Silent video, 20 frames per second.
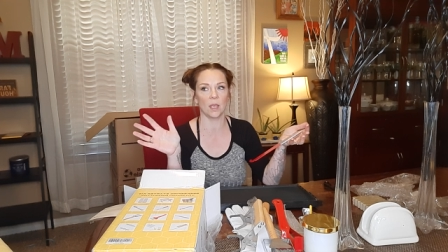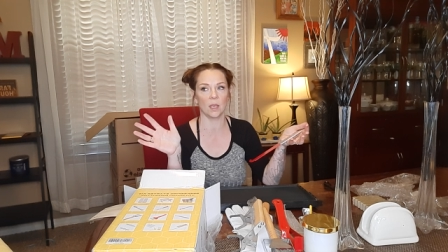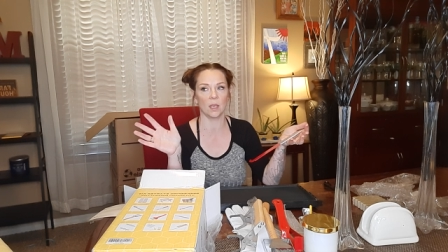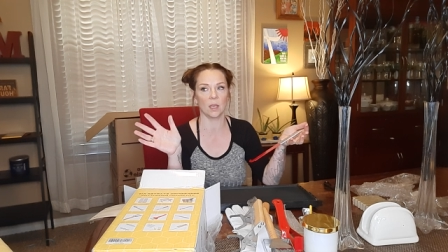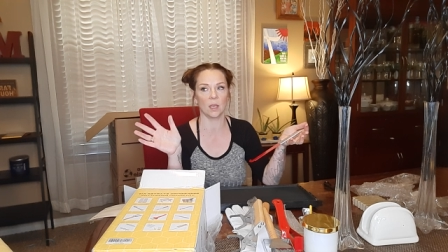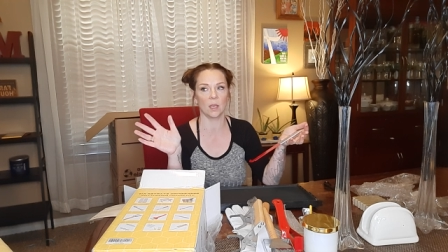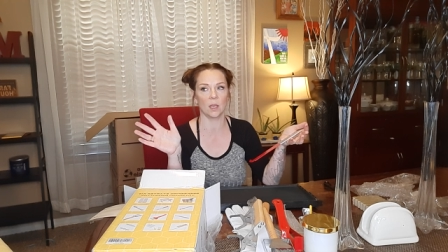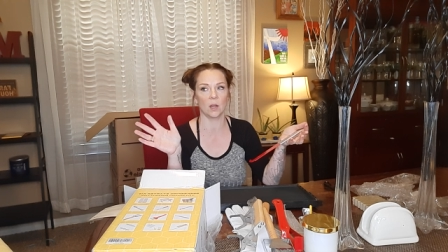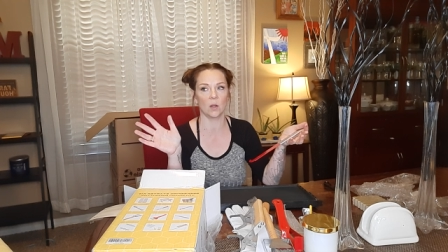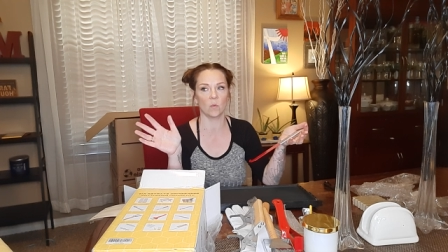
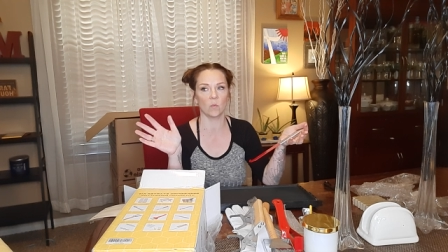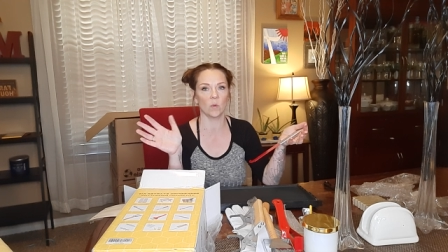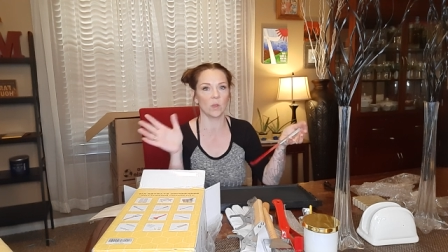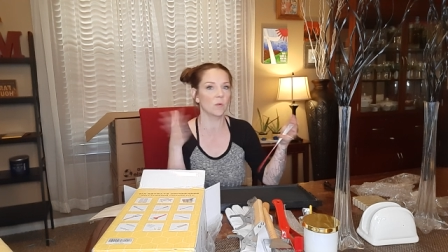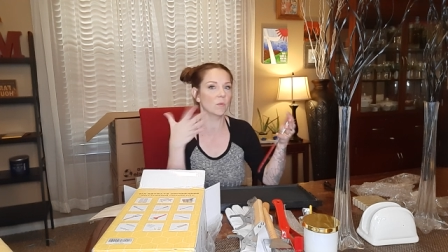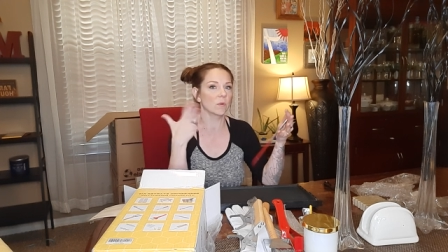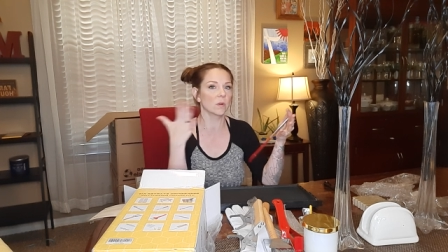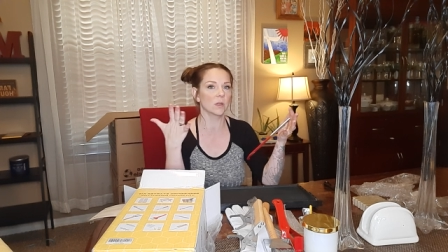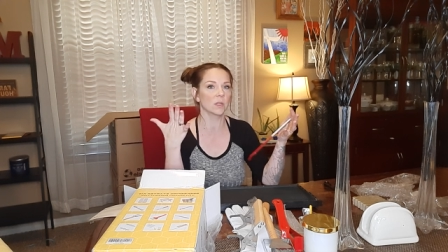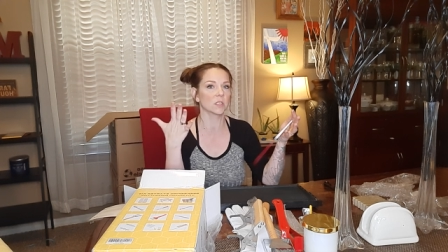And
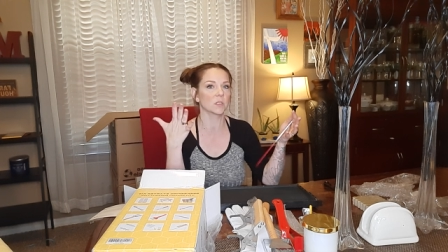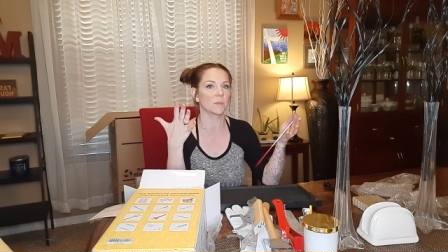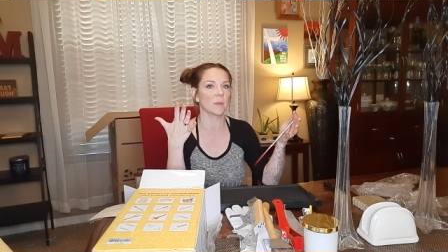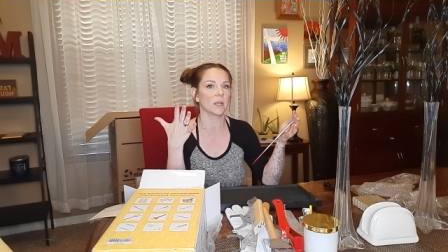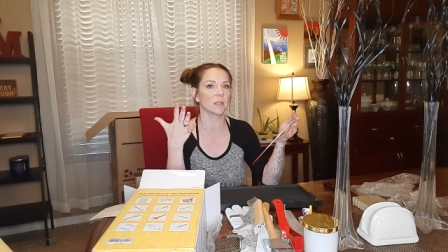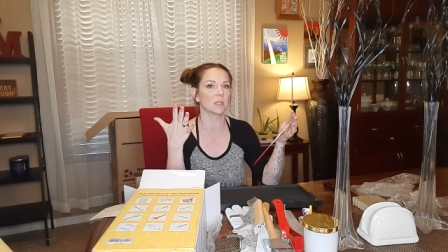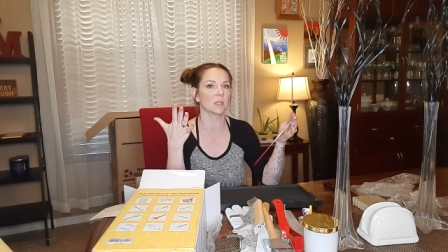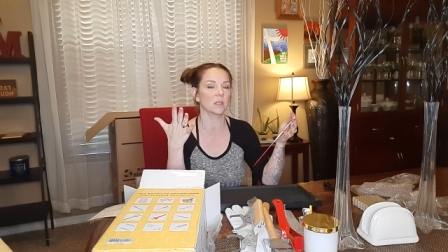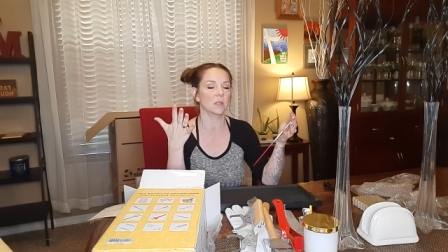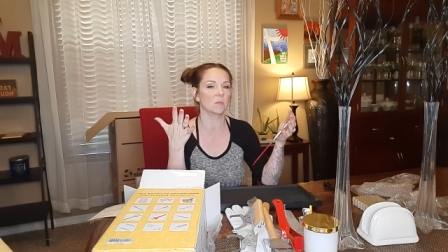we were
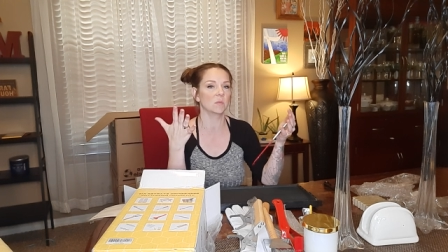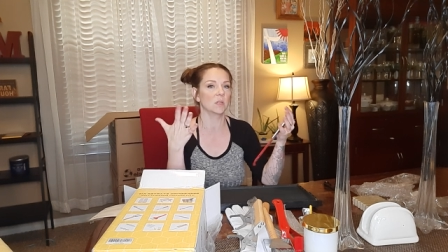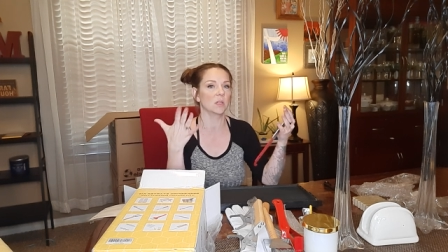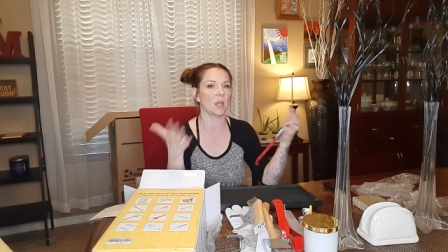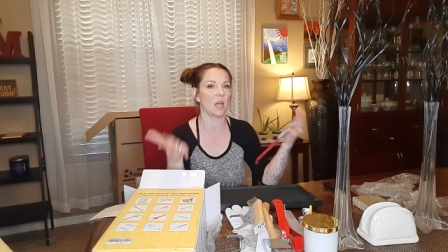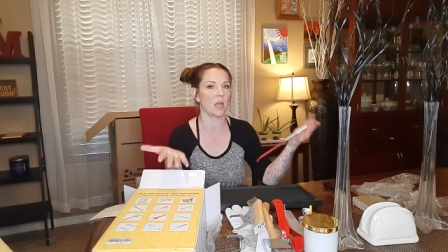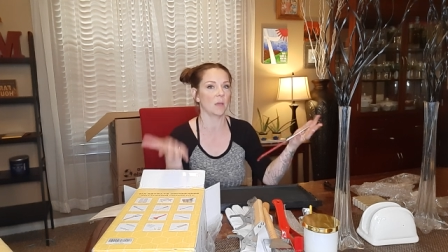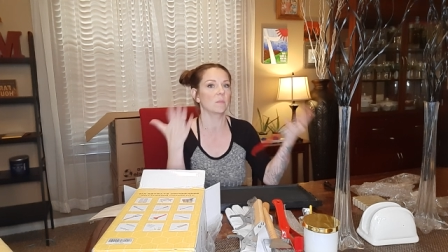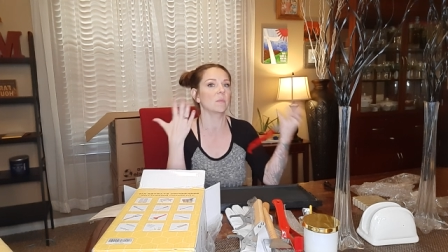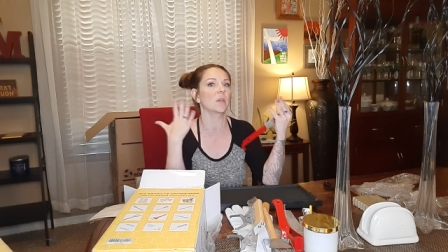expecting them to
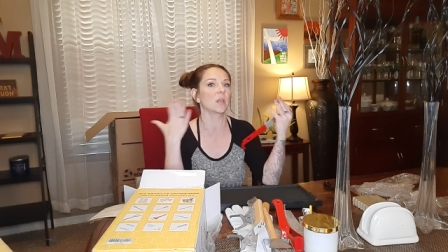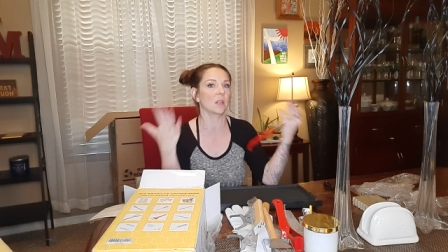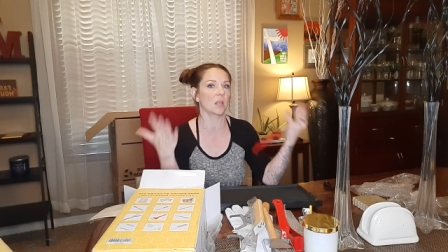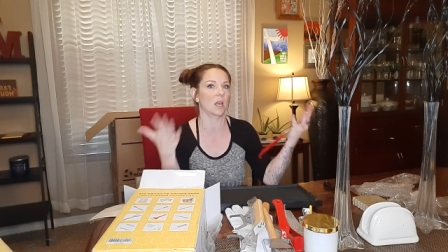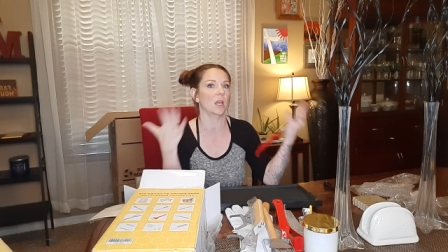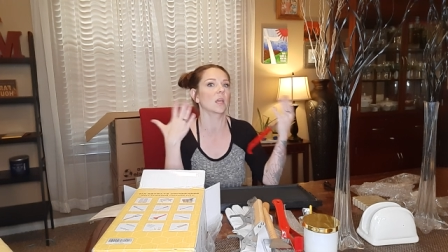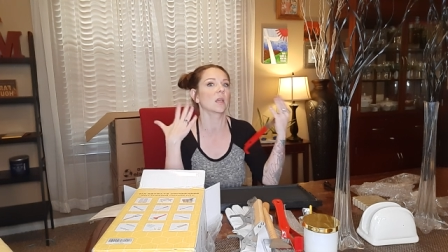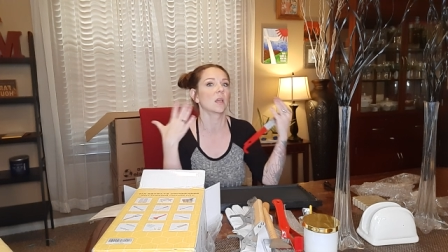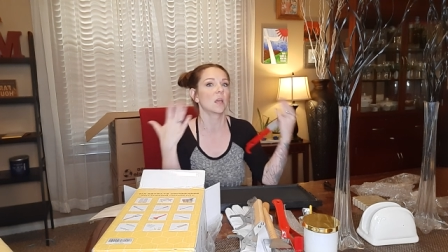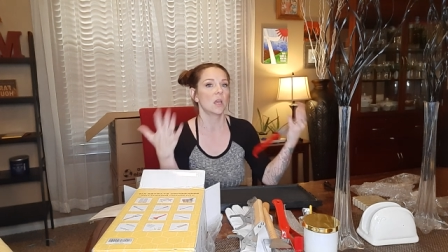like be
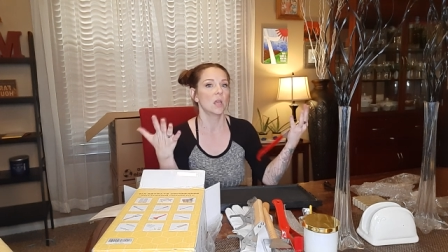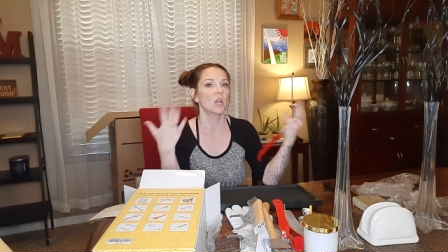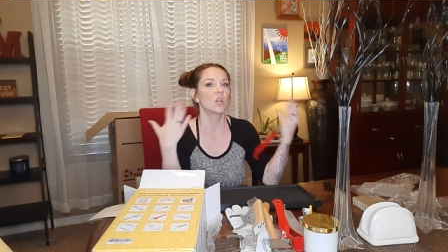like